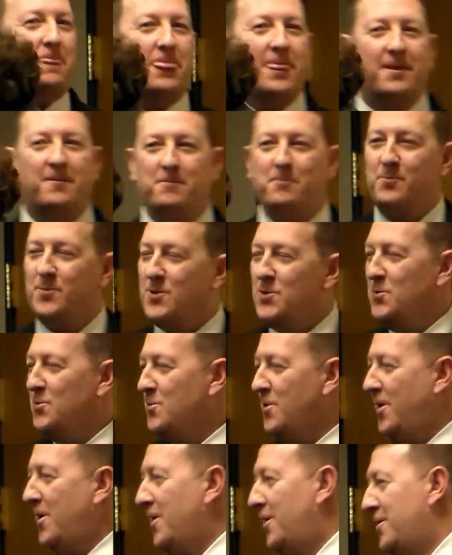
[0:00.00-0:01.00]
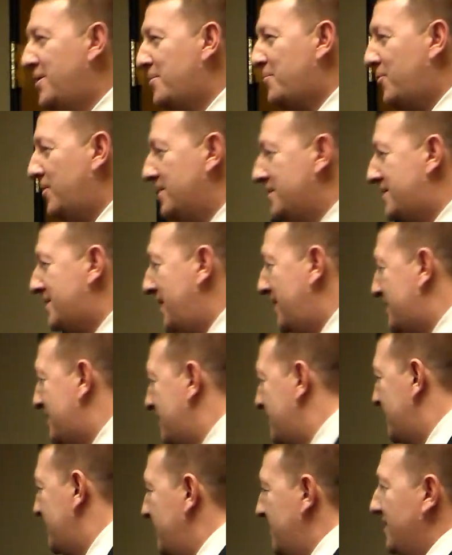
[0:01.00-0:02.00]
You are the
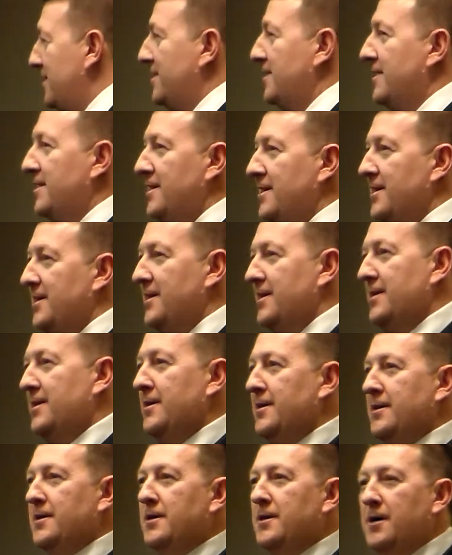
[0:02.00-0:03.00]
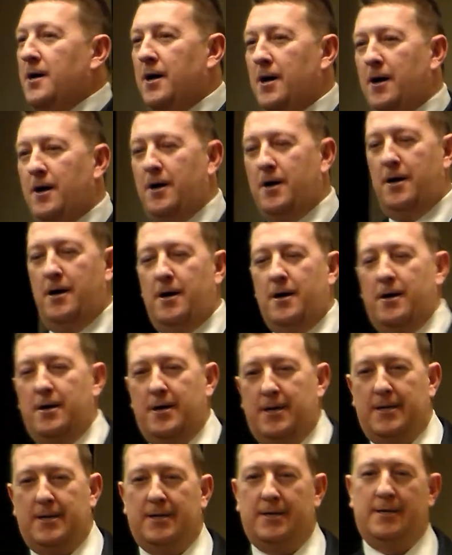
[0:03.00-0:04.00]
princess. Oh,
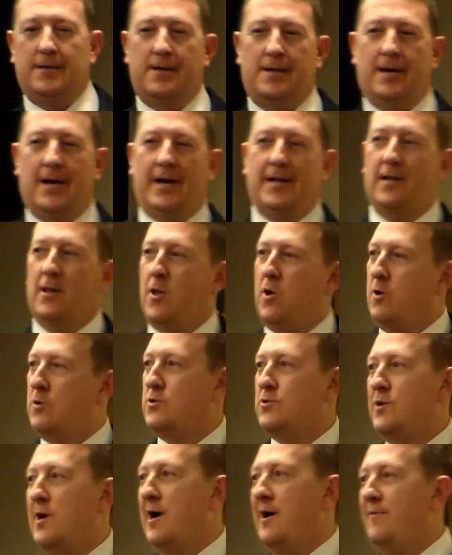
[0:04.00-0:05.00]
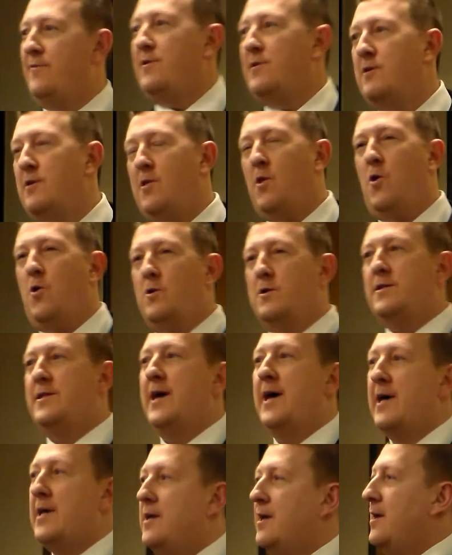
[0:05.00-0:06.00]
I had a long drive here, a long
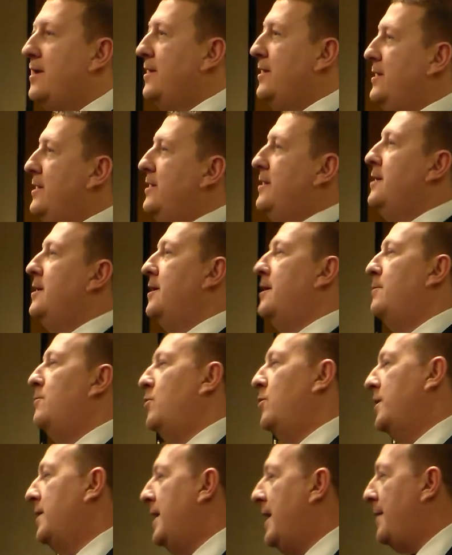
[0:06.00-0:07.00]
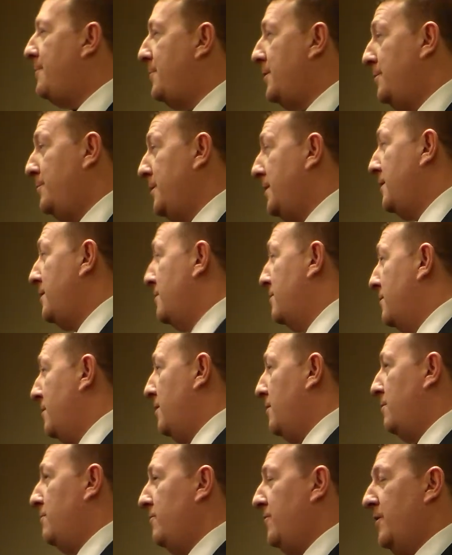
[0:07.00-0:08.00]
day. I'm really happy to be here,
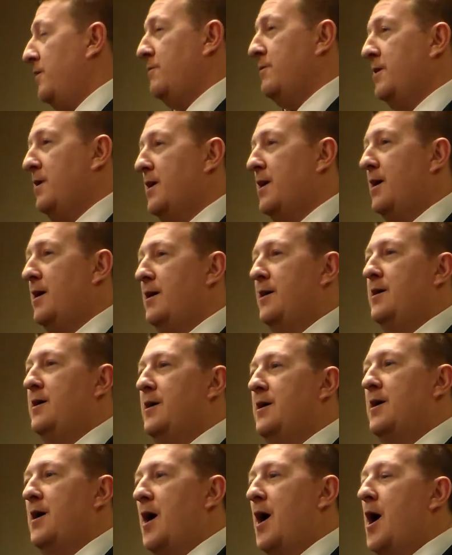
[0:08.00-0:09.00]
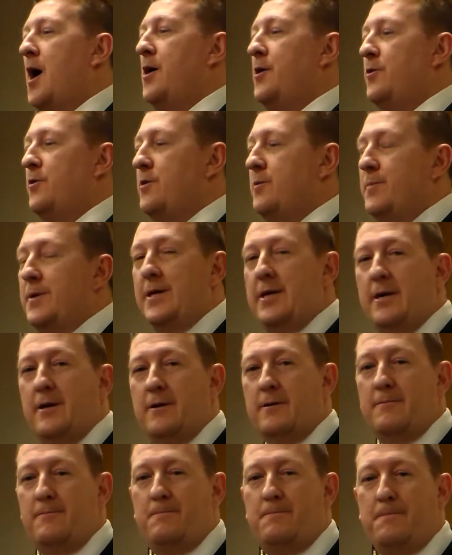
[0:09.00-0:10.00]
though. I'm very honored to be
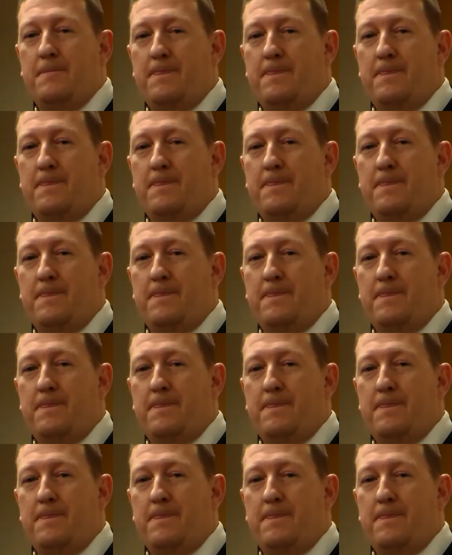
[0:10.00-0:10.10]
here.